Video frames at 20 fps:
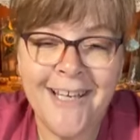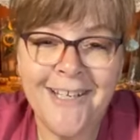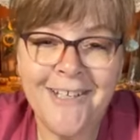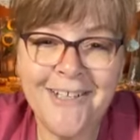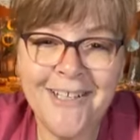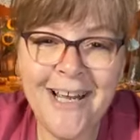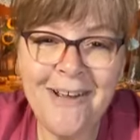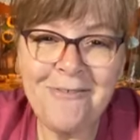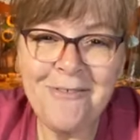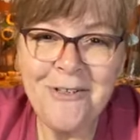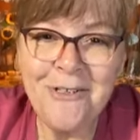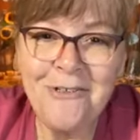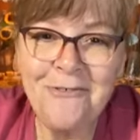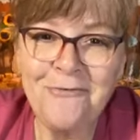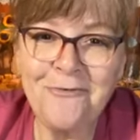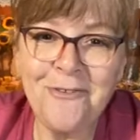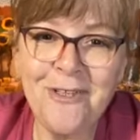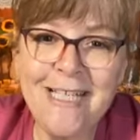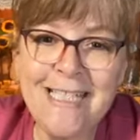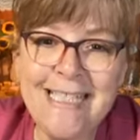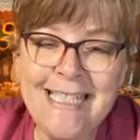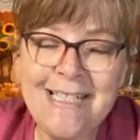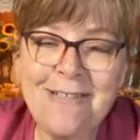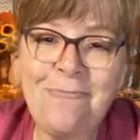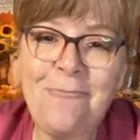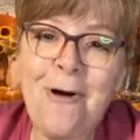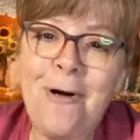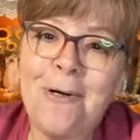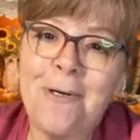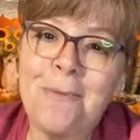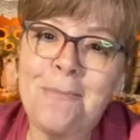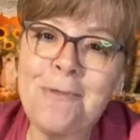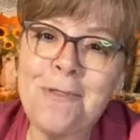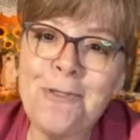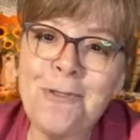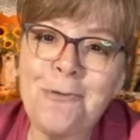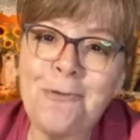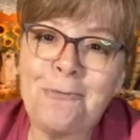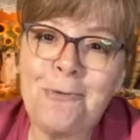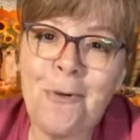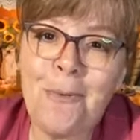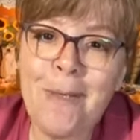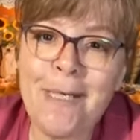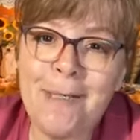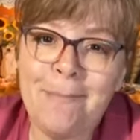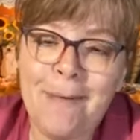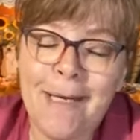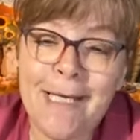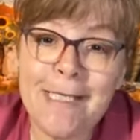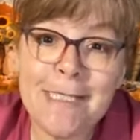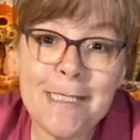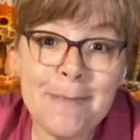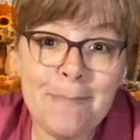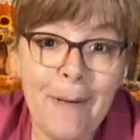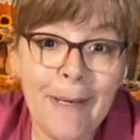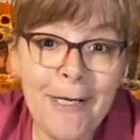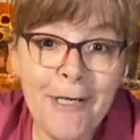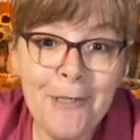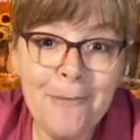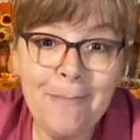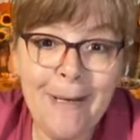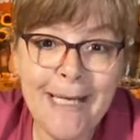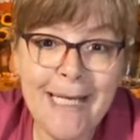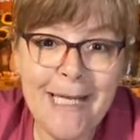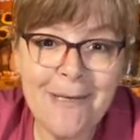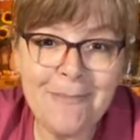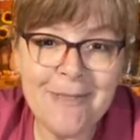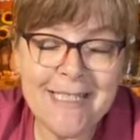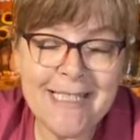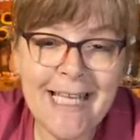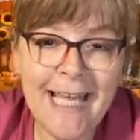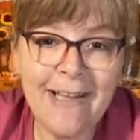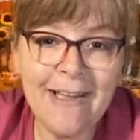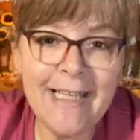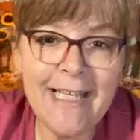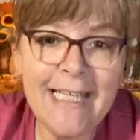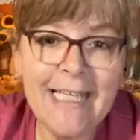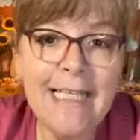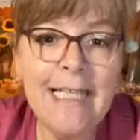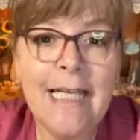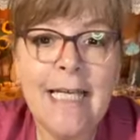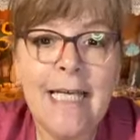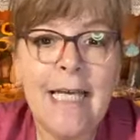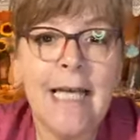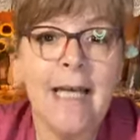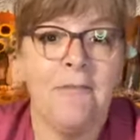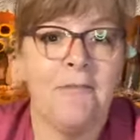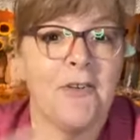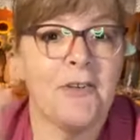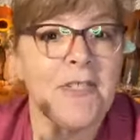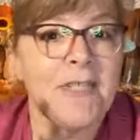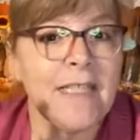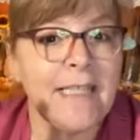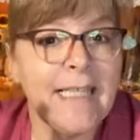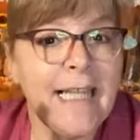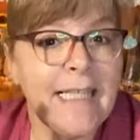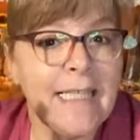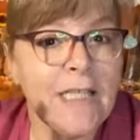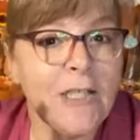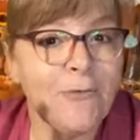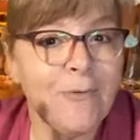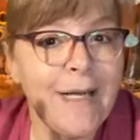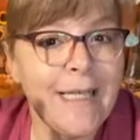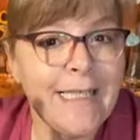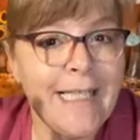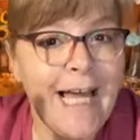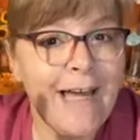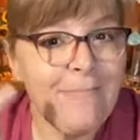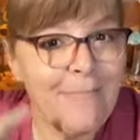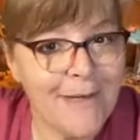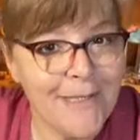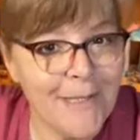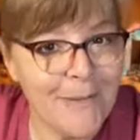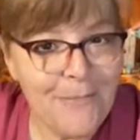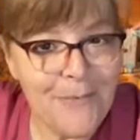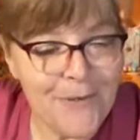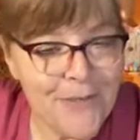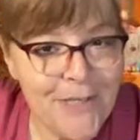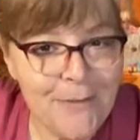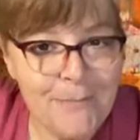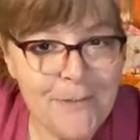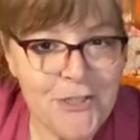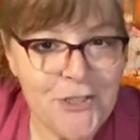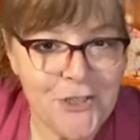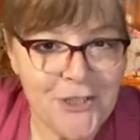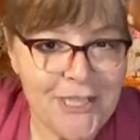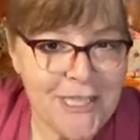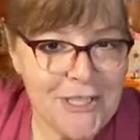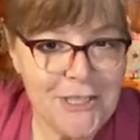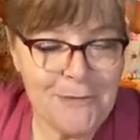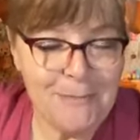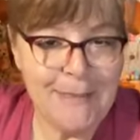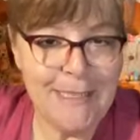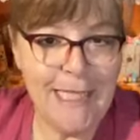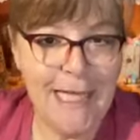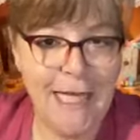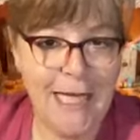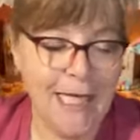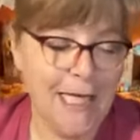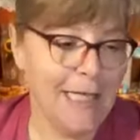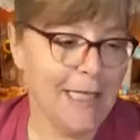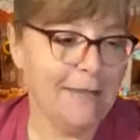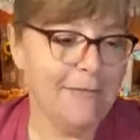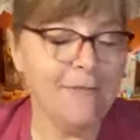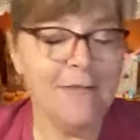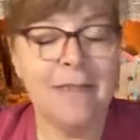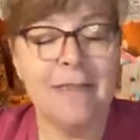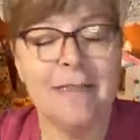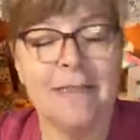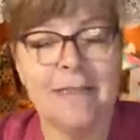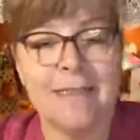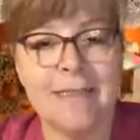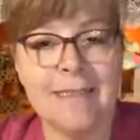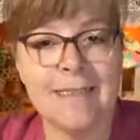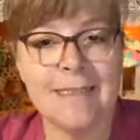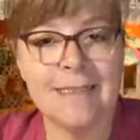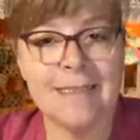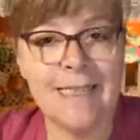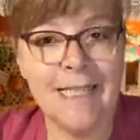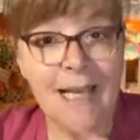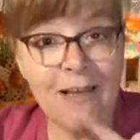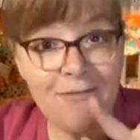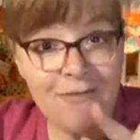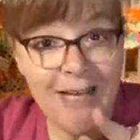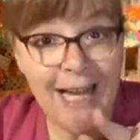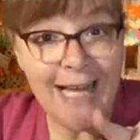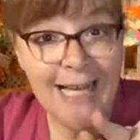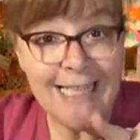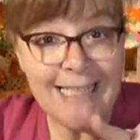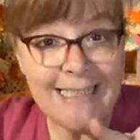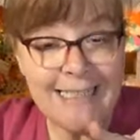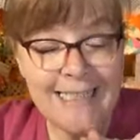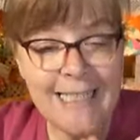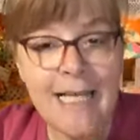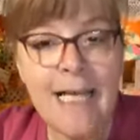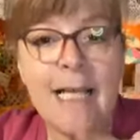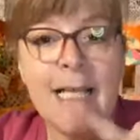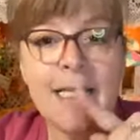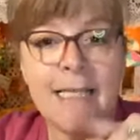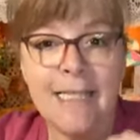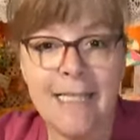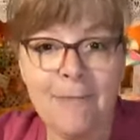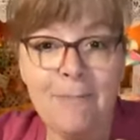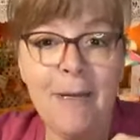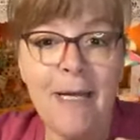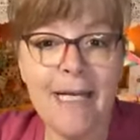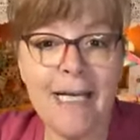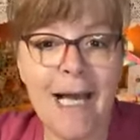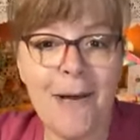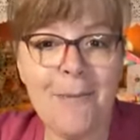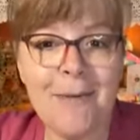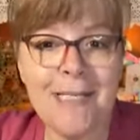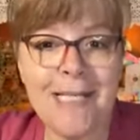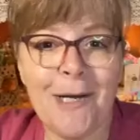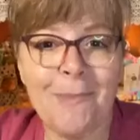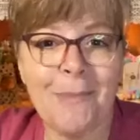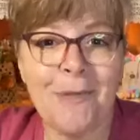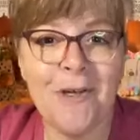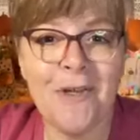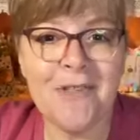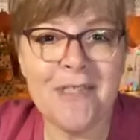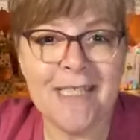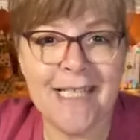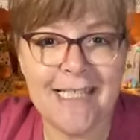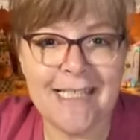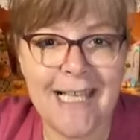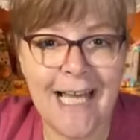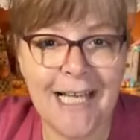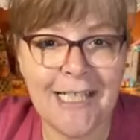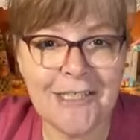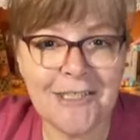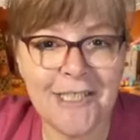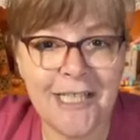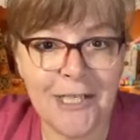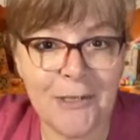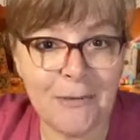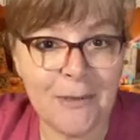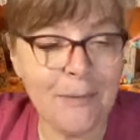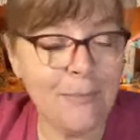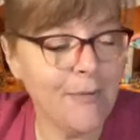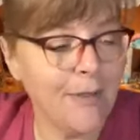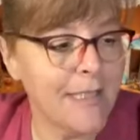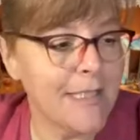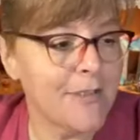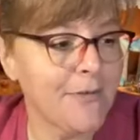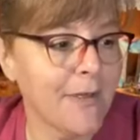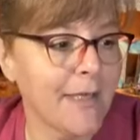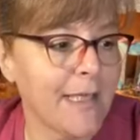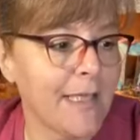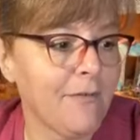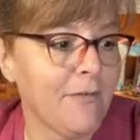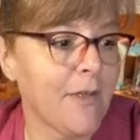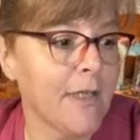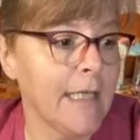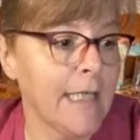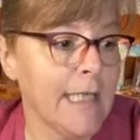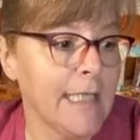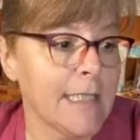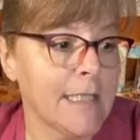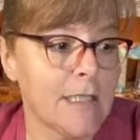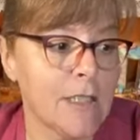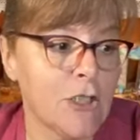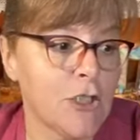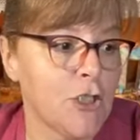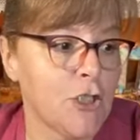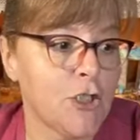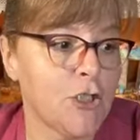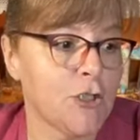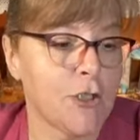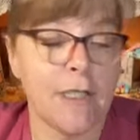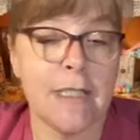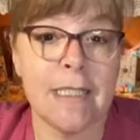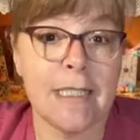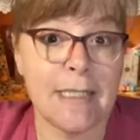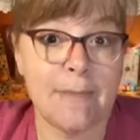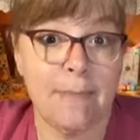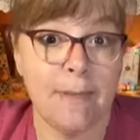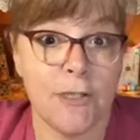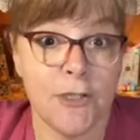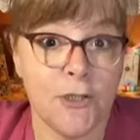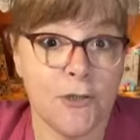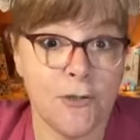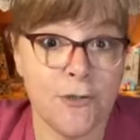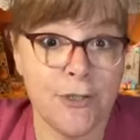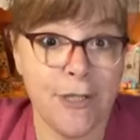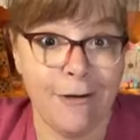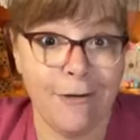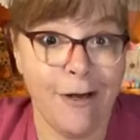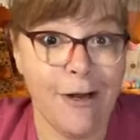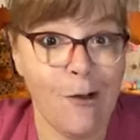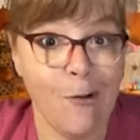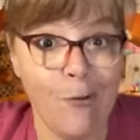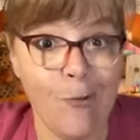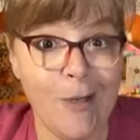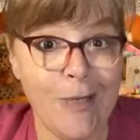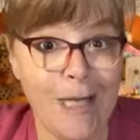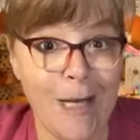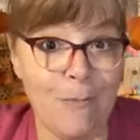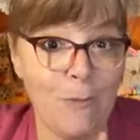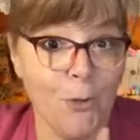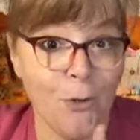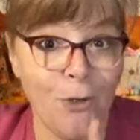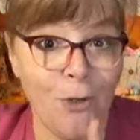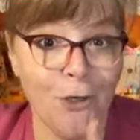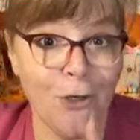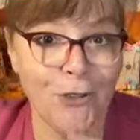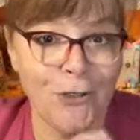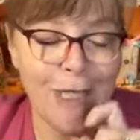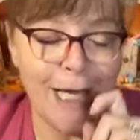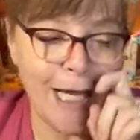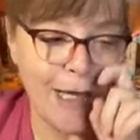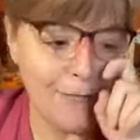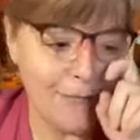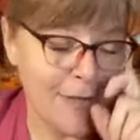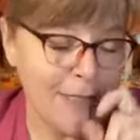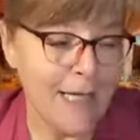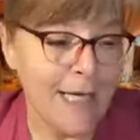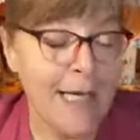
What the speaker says: Good afternoon, friends, and welcome to Rowena May Inspired. My name is Kelly. If you're seeing that little red live button up there, that means you're catching me live. If not, leave me a comment down below that says hashtag replay so I can give you an extra special shout out when I'm no longer live.